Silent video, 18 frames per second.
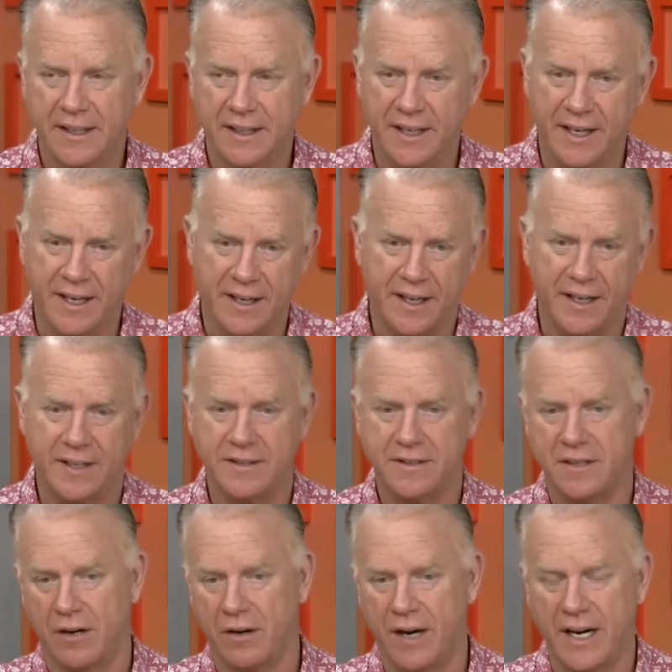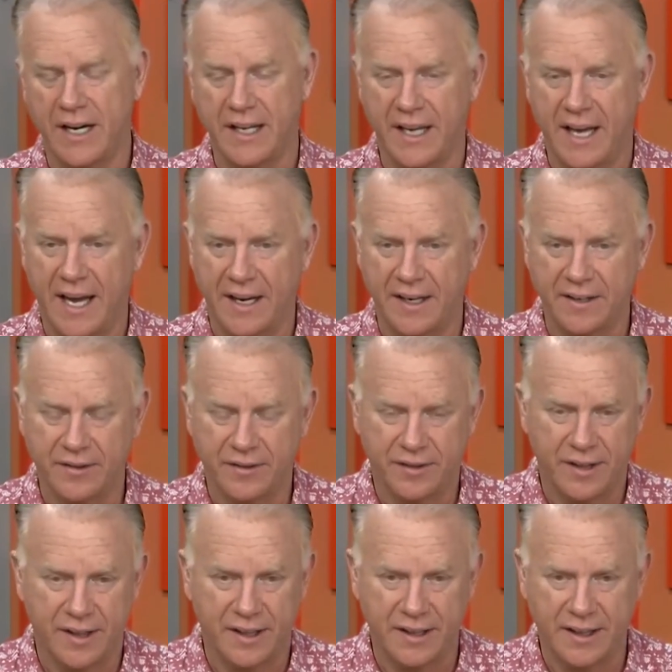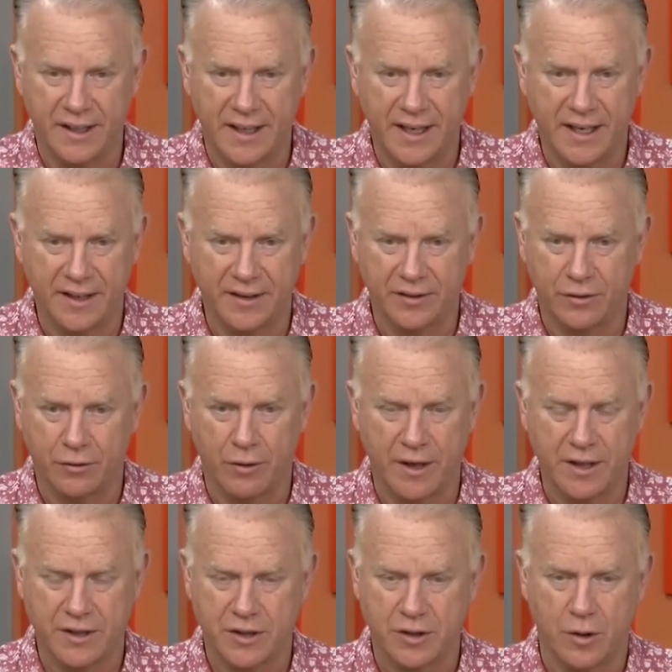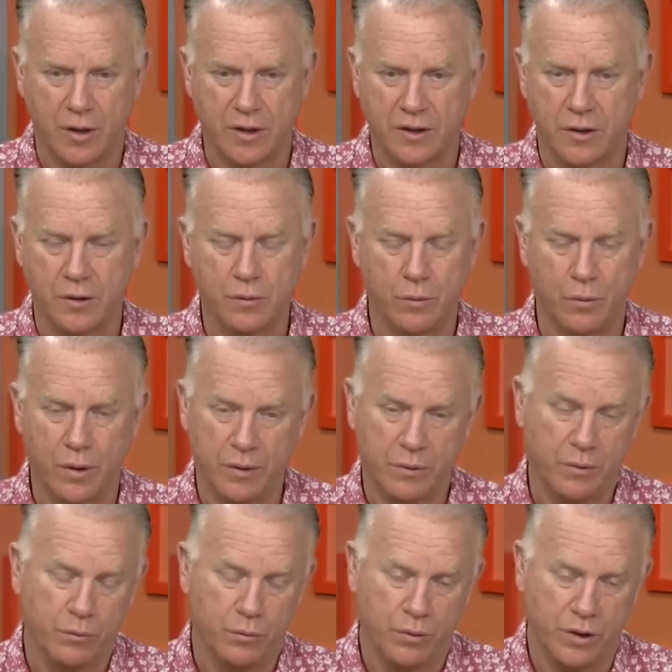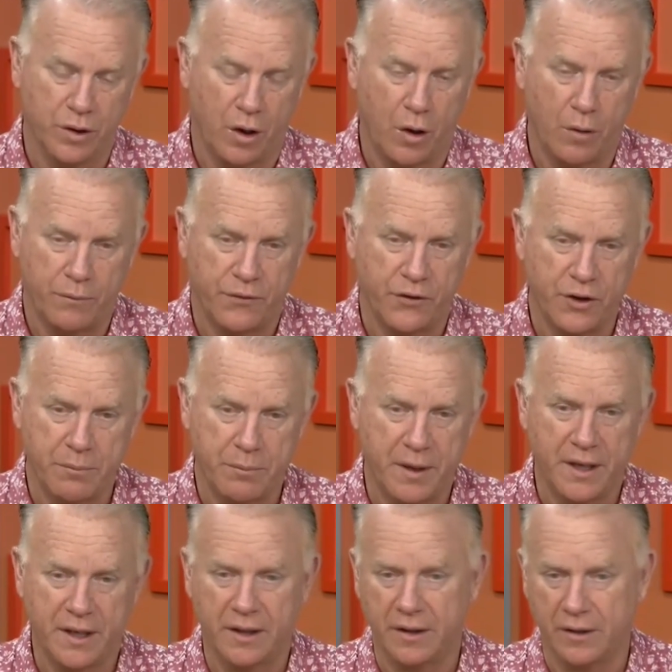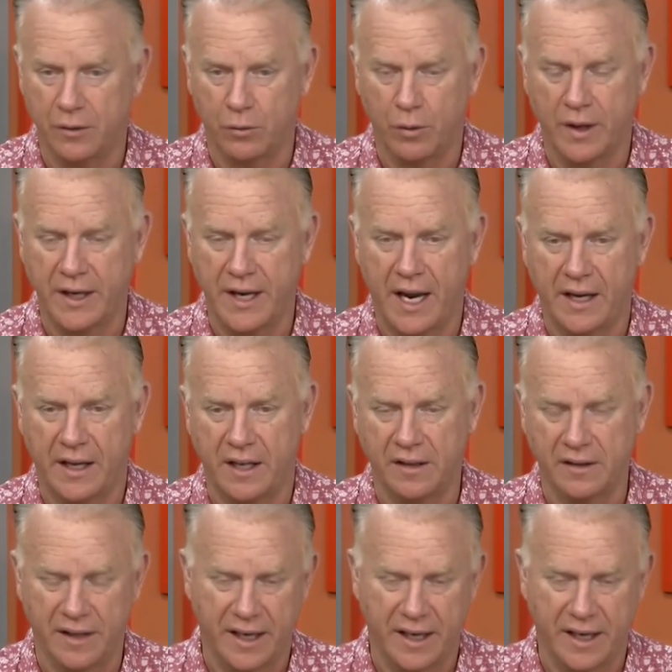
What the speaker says: Indians, all right, he had his great start to what would hopefully be a great Yankee